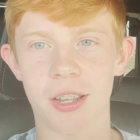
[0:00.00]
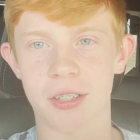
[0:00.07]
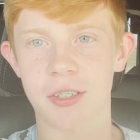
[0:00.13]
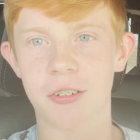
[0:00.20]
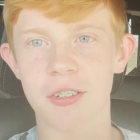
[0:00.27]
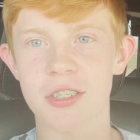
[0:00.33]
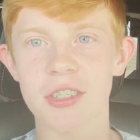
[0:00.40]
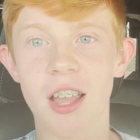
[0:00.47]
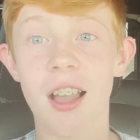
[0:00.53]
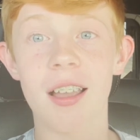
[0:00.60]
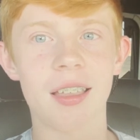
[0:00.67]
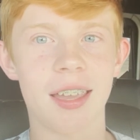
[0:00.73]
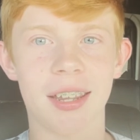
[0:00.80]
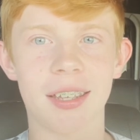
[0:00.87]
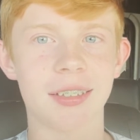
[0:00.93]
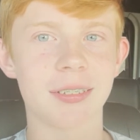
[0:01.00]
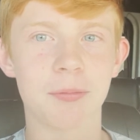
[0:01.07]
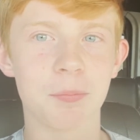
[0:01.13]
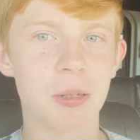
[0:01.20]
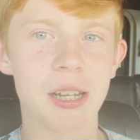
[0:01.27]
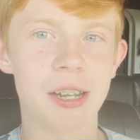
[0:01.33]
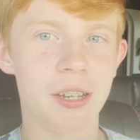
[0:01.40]
So it's not like
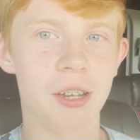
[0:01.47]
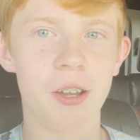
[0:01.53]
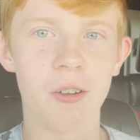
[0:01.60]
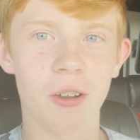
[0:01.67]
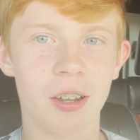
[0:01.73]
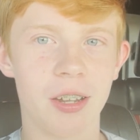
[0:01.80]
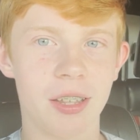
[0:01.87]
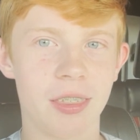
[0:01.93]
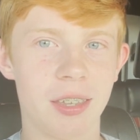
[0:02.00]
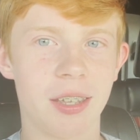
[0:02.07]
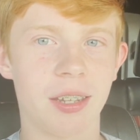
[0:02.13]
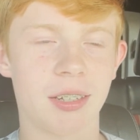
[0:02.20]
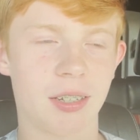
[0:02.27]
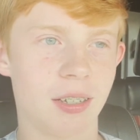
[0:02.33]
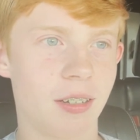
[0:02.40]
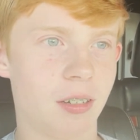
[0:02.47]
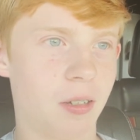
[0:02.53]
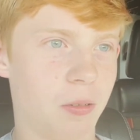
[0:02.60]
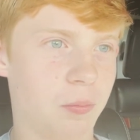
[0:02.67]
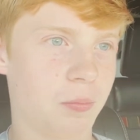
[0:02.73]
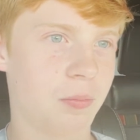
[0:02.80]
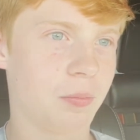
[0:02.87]
brand new or anything,
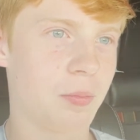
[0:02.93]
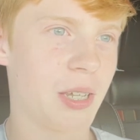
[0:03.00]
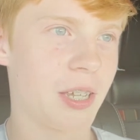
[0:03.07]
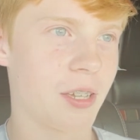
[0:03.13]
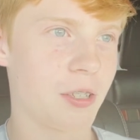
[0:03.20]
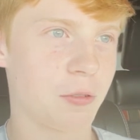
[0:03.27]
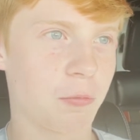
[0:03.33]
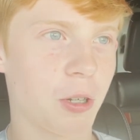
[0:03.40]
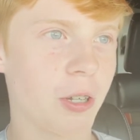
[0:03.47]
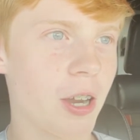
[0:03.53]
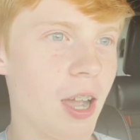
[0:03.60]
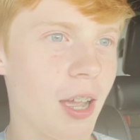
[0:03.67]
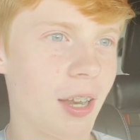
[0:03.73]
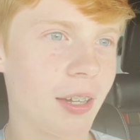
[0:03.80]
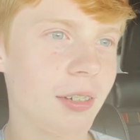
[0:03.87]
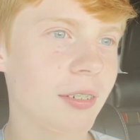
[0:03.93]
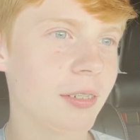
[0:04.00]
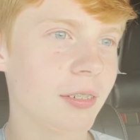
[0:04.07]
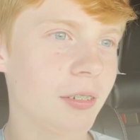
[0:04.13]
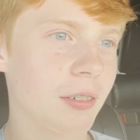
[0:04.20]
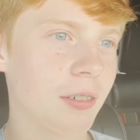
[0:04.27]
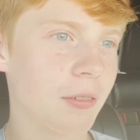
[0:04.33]
because we're not
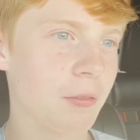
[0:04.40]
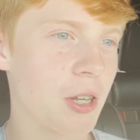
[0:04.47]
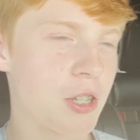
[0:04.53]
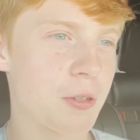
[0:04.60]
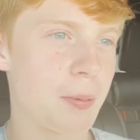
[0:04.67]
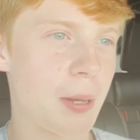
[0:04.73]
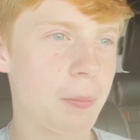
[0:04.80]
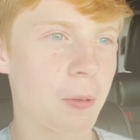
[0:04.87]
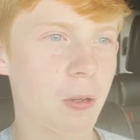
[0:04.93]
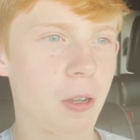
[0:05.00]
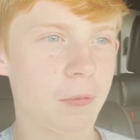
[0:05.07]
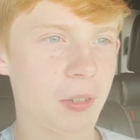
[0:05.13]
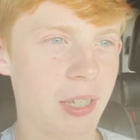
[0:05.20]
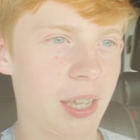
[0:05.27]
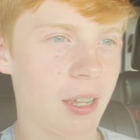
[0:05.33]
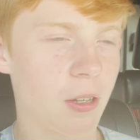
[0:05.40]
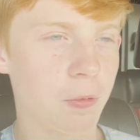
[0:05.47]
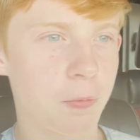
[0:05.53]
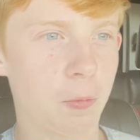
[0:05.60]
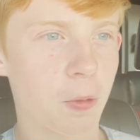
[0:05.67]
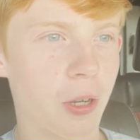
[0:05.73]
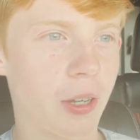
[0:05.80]
rich people and we can't
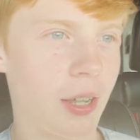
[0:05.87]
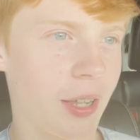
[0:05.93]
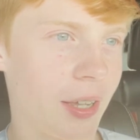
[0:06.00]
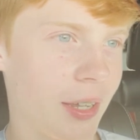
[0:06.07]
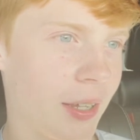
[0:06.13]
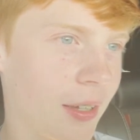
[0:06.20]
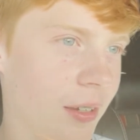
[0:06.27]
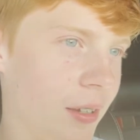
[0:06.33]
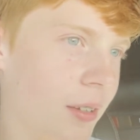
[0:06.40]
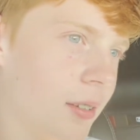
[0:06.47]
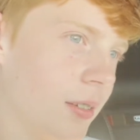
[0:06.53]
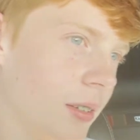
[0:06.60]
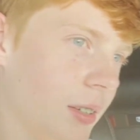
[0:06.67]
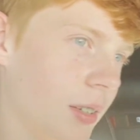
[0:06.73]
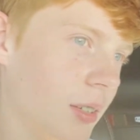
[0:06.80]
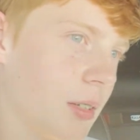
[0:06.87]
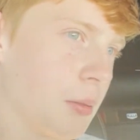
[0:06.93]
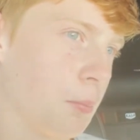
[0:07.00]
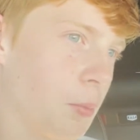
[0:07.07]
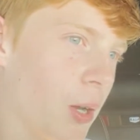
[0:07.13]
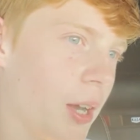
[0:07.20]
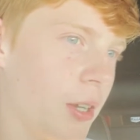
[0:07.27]
afford a
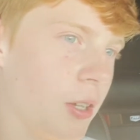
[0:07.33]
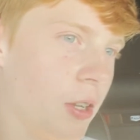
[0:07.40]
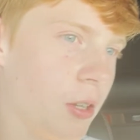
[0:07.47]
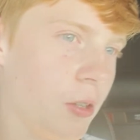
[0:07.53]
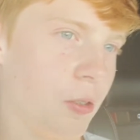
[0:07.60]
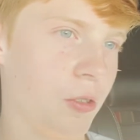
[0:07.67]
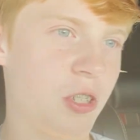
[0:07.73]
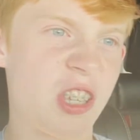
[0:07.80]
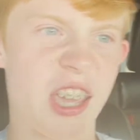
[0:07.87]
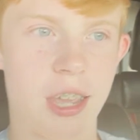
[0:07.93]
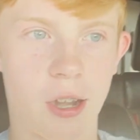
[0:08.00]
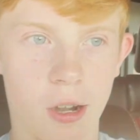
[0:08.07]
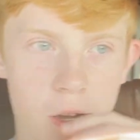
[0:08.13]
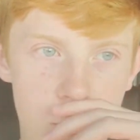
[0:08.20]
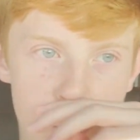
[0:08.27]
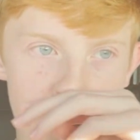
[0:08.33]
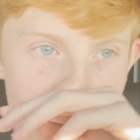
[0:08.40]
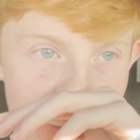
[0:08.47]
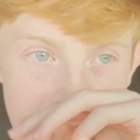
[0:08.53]
brand new Skeeter. But